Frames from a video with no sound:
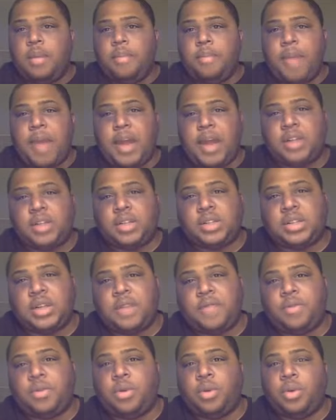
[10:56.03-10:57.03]
manage the
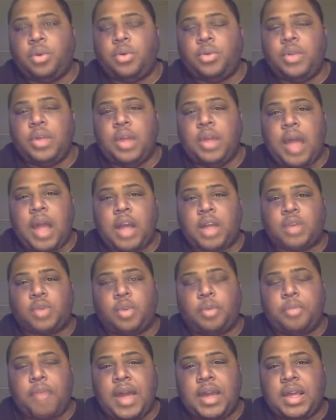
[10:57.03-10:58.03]
stuff through the
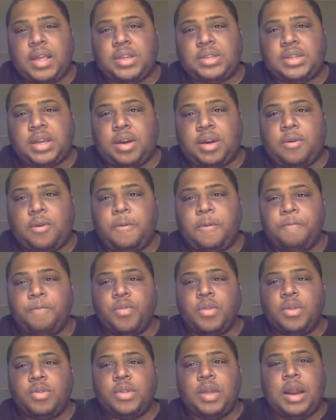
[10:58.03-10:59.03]
actual bank itself,
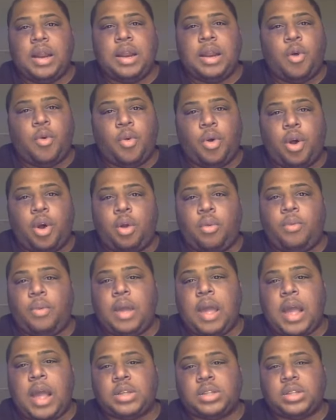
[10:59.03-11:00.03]
then don't worry.
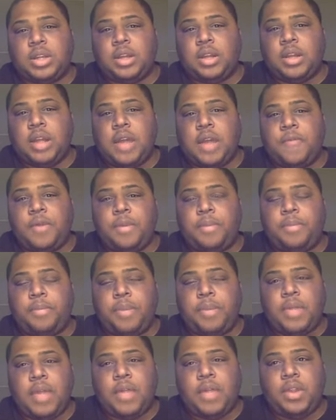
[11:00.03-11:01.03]
We actually can definitely
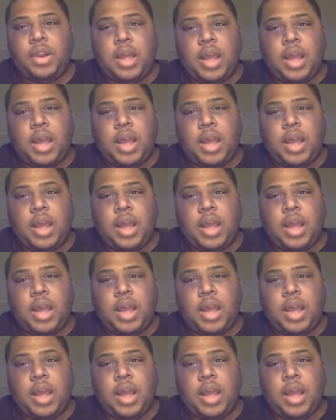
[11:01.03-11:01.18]
be that